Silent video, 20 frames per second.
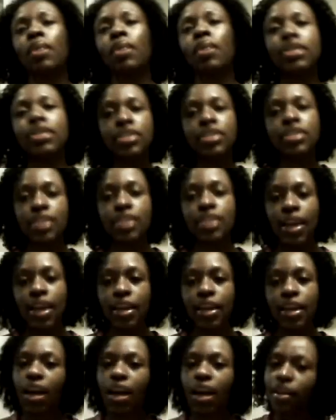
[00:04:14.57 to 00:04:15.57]
I dislike?
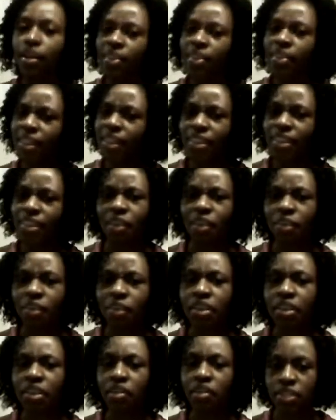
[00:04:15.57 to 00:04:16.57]
Nothing. I really
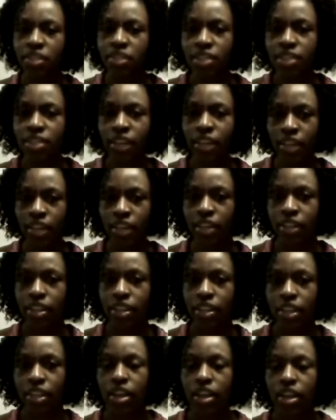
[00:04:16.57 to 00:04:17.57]
don't dislike
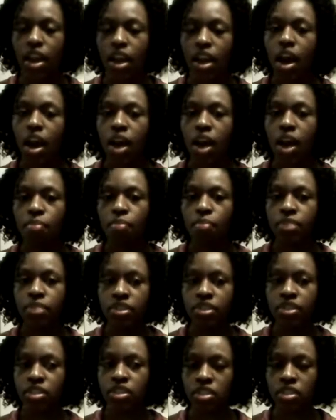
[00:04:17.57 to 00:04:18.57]
anything. This
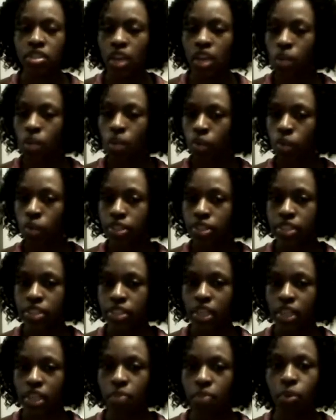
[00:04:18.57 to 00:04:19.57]
is just kind of one
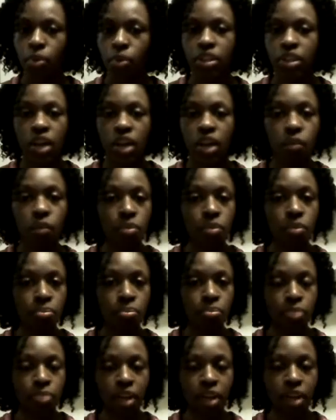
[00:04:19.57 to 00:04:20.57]
sticking point that I will
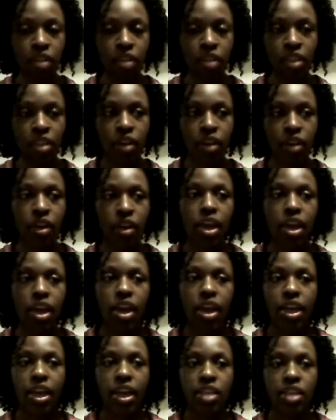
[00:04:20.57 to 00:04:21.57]
put out there.
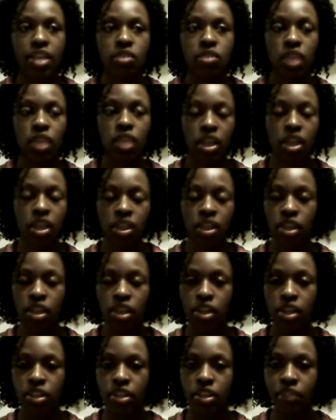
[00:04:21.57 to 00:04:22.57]
Is in the
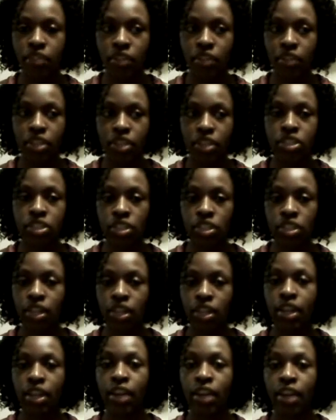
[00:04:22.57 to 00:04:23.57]
DVD, Jillian
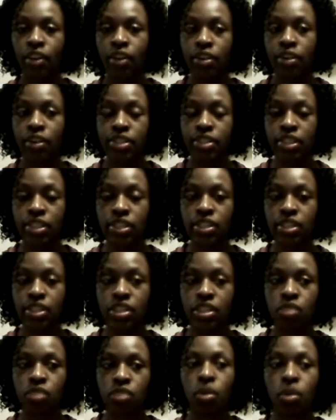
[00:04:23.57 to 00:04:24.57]
and her
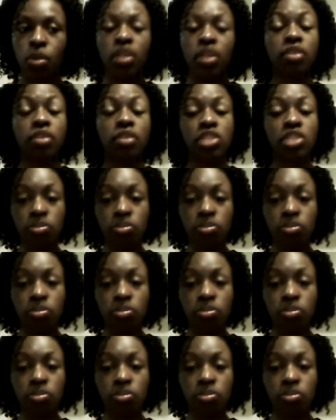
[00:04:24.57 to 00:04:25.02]
assistants, while they're